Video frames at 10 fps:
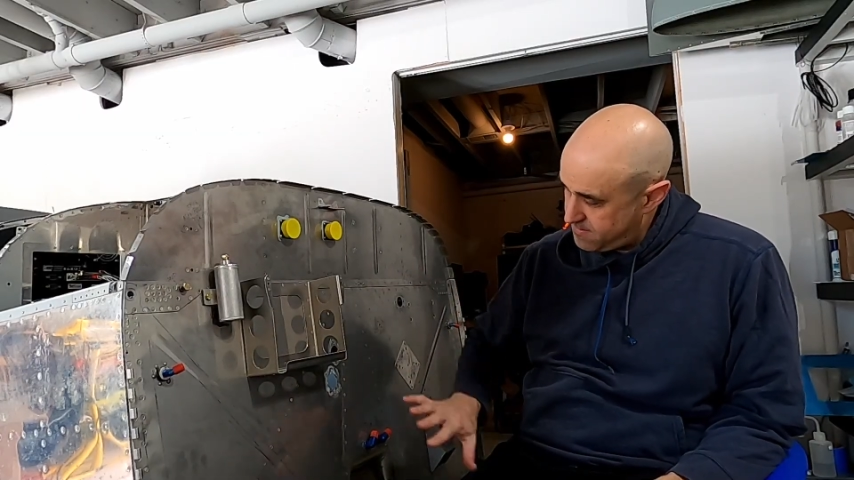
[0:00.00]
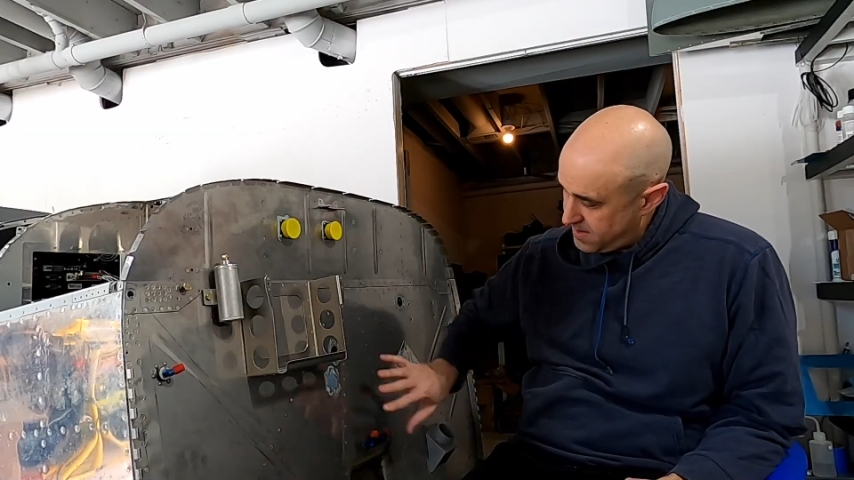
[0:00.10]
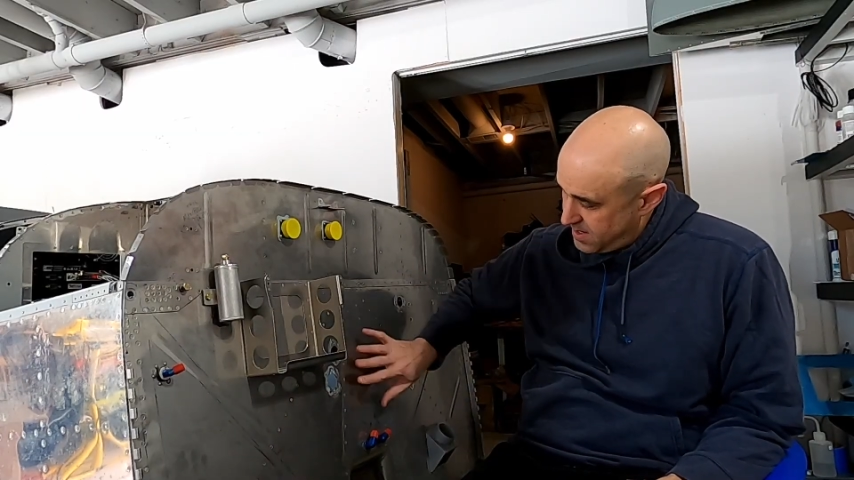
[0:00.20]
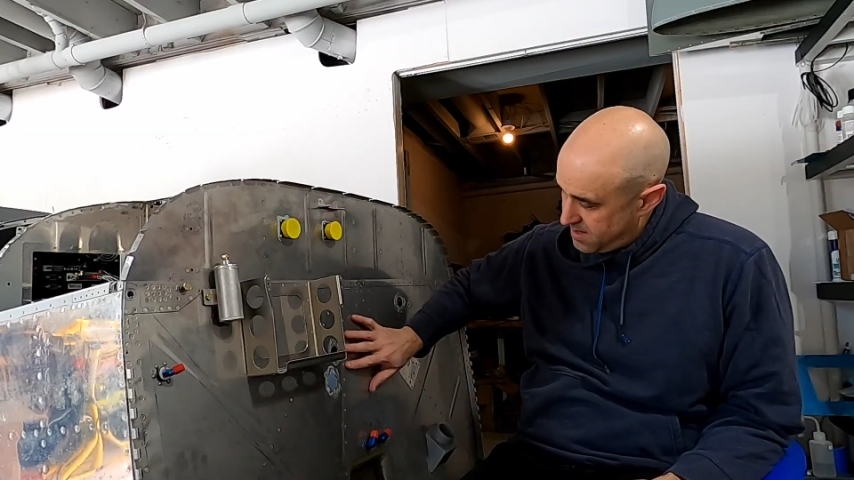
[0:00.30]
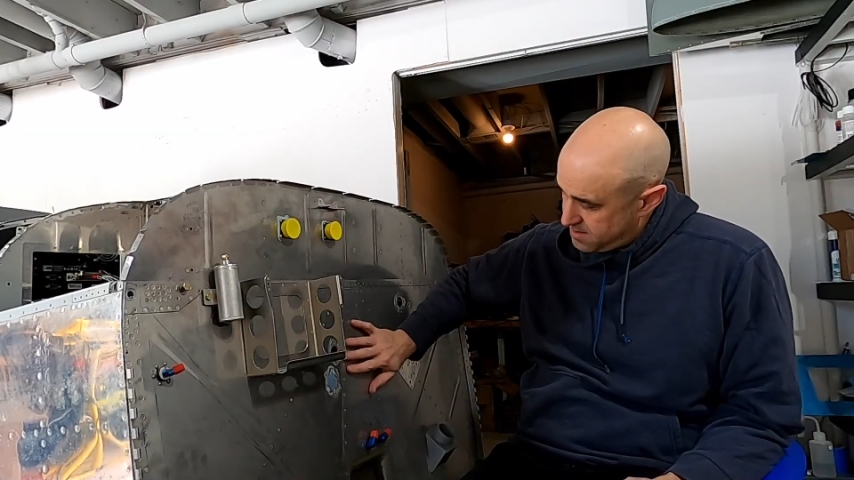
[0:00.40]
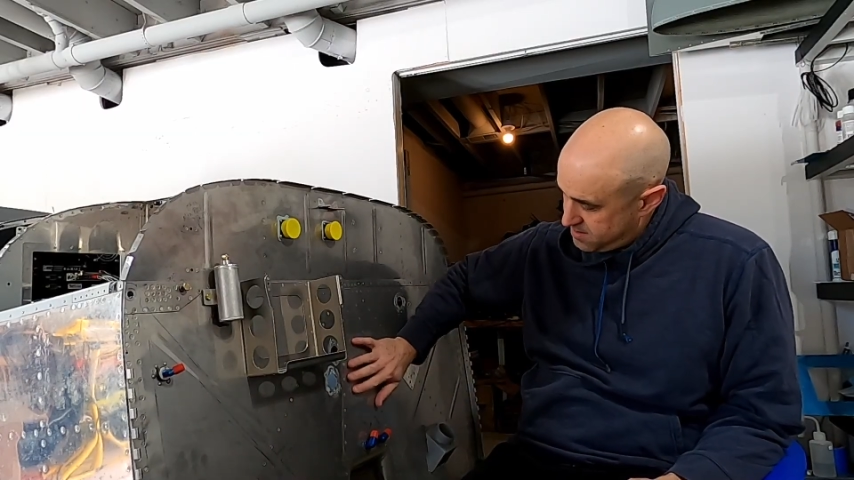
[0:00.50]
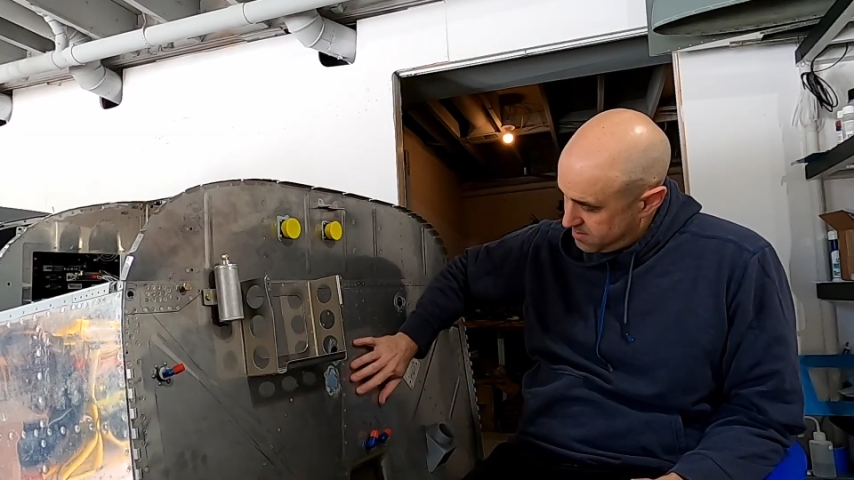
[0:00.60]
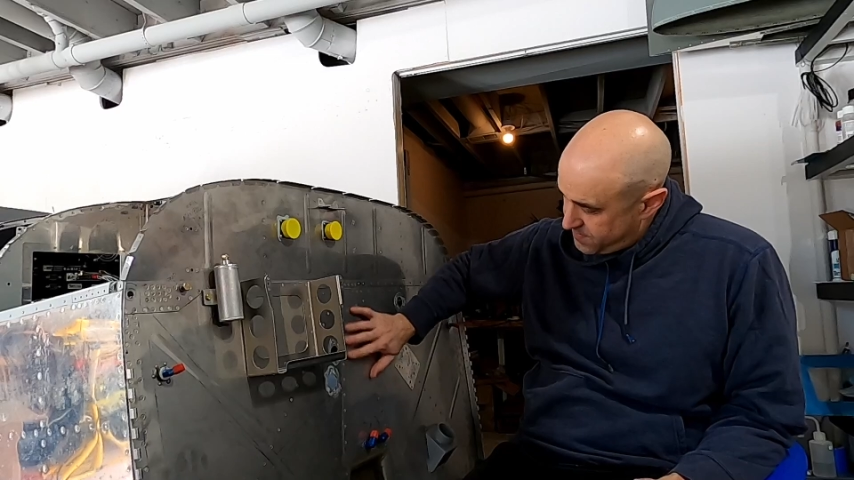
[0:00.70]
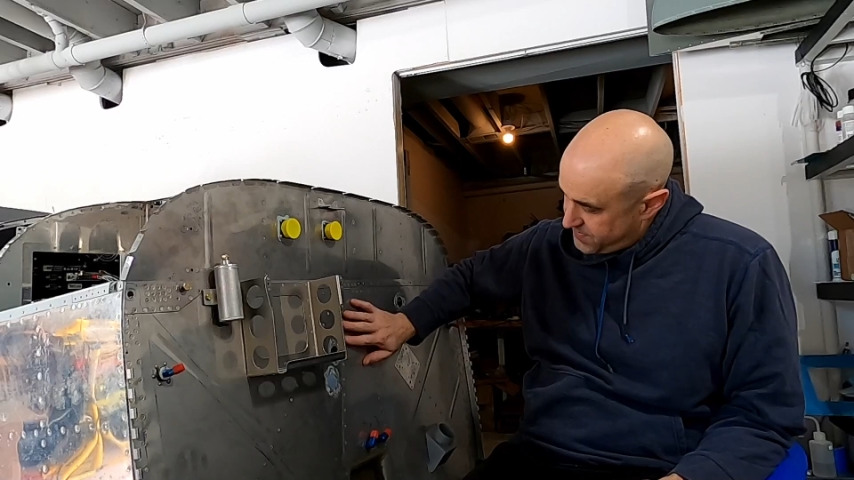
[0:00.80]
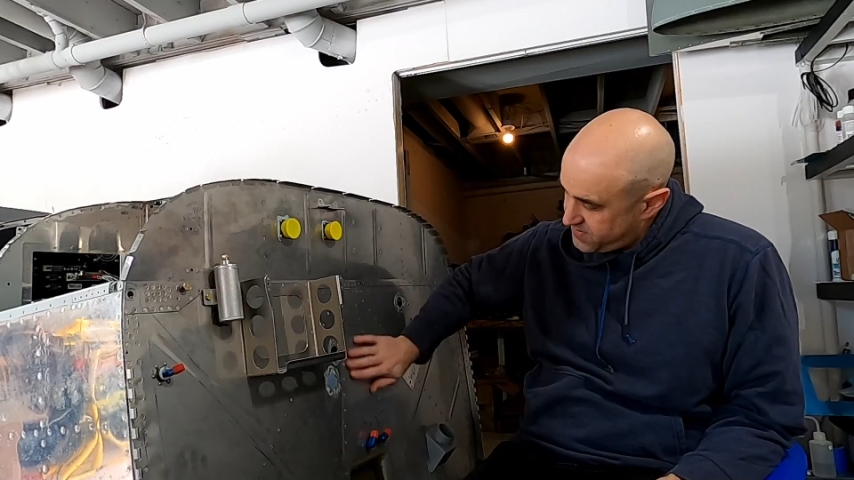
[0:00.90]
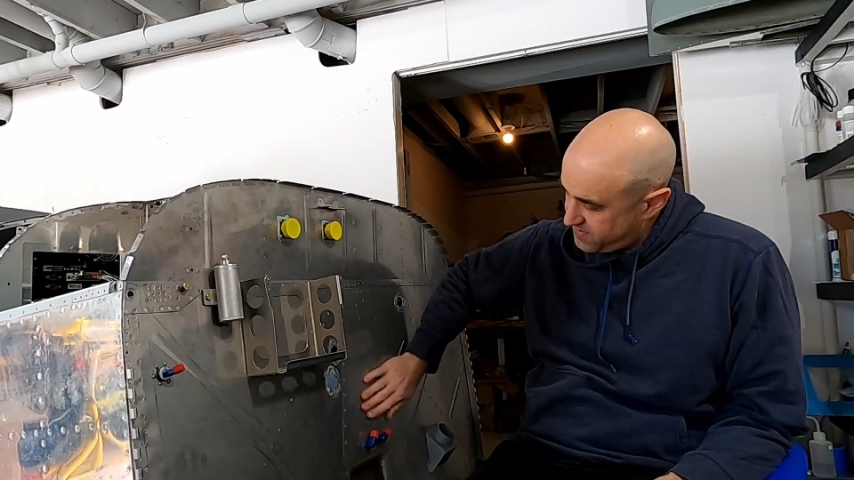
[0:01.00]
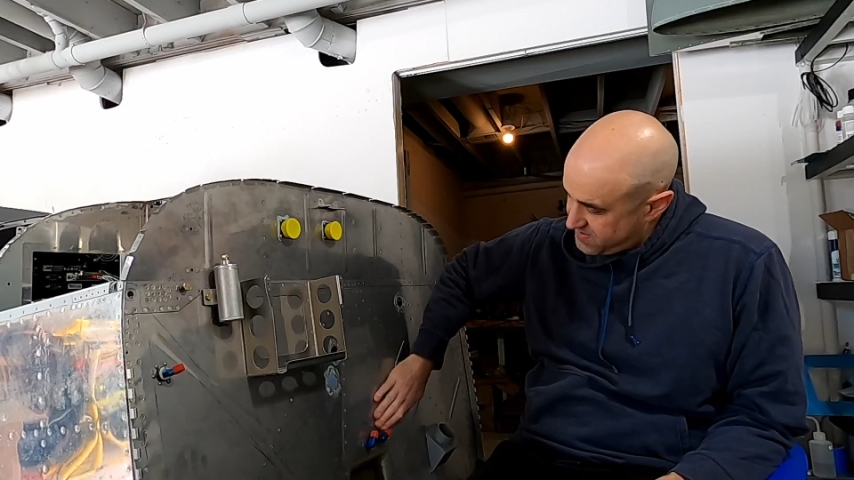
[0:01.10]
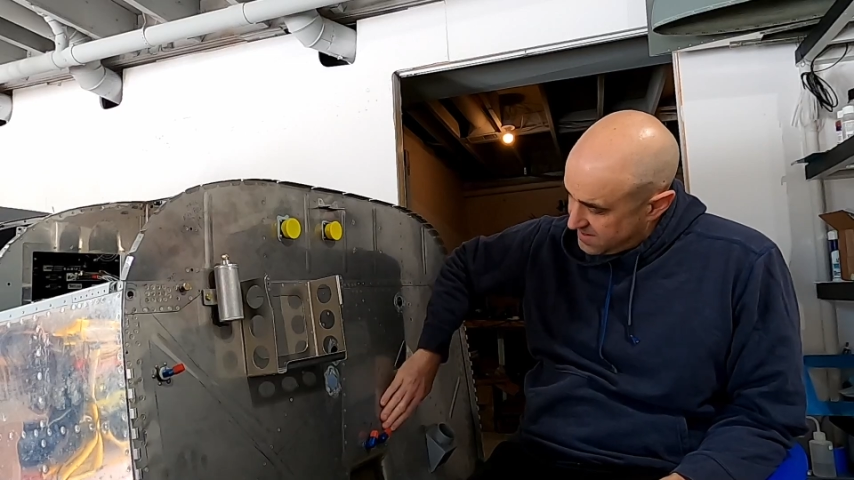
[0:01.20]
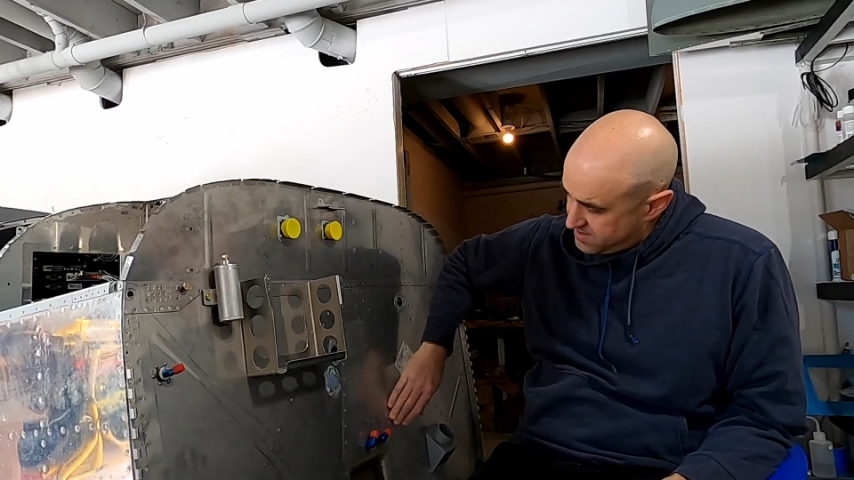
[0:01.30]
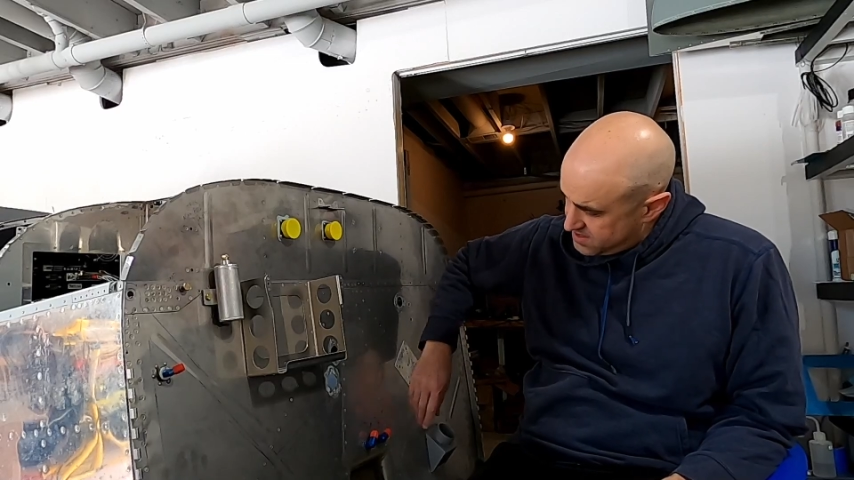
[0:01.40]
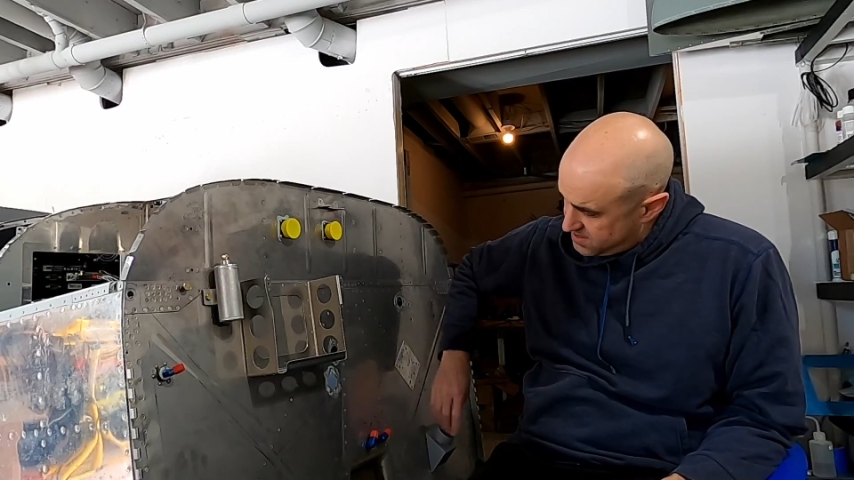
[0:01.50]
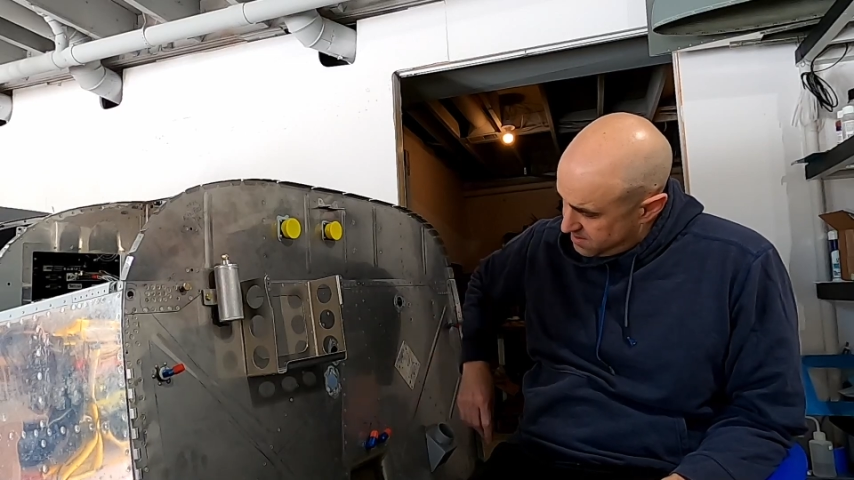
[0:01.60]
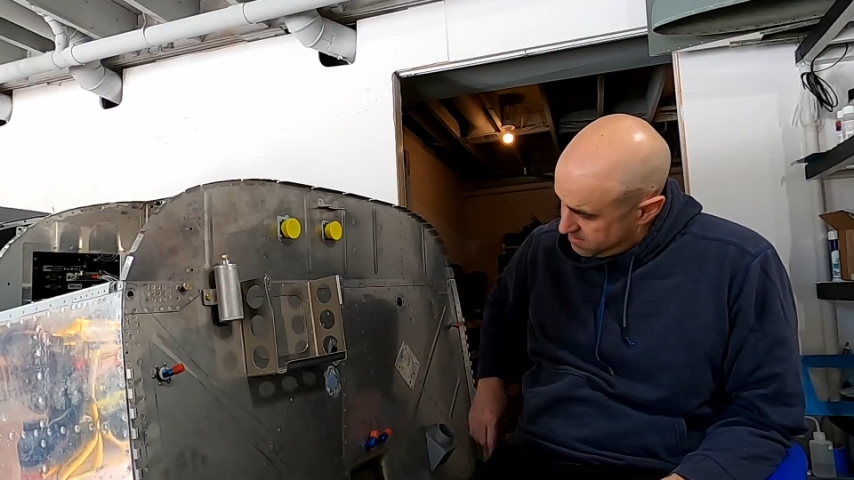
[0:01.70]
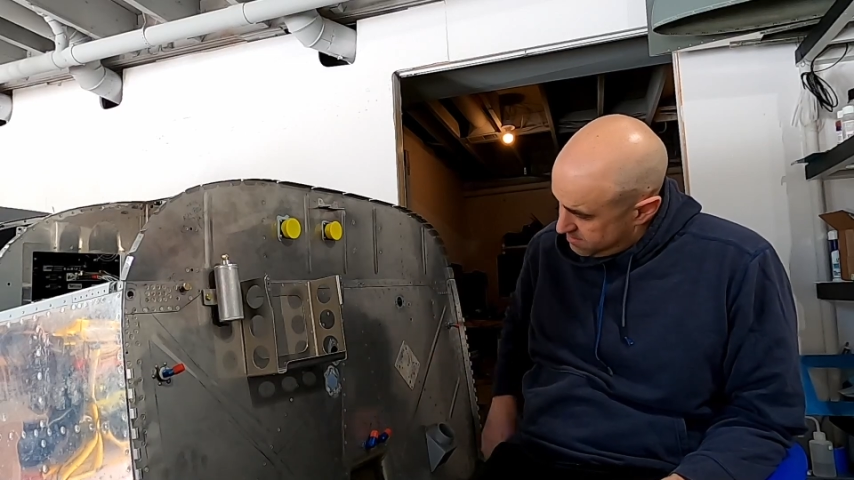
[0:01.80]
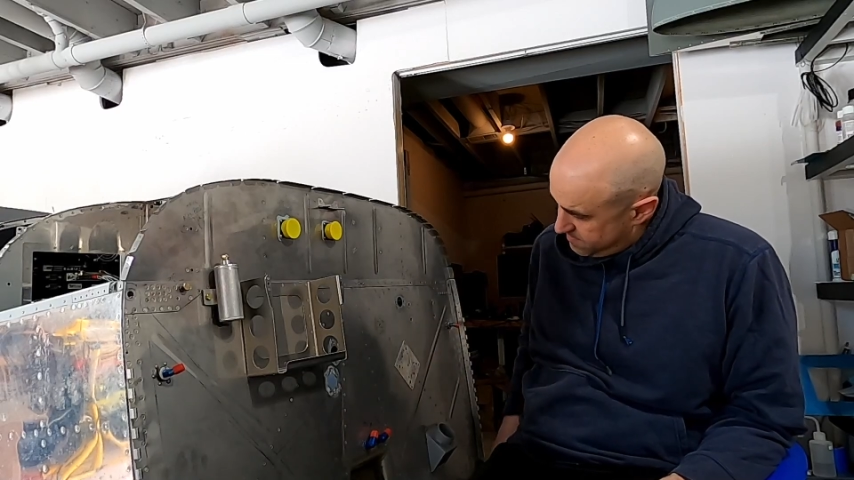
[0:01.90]
and this is stainless
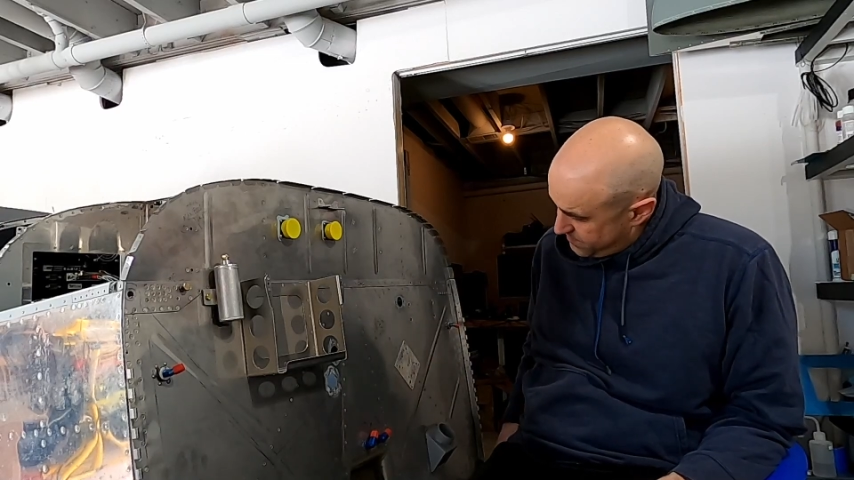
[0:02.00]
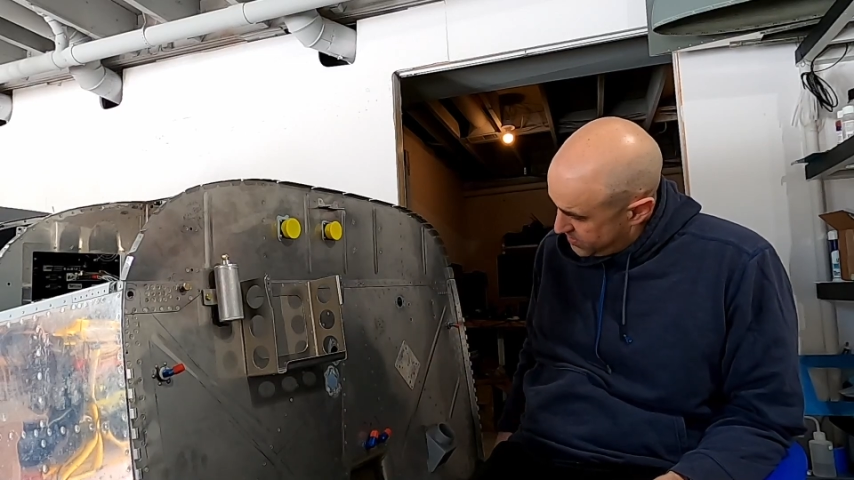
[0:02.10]
steel,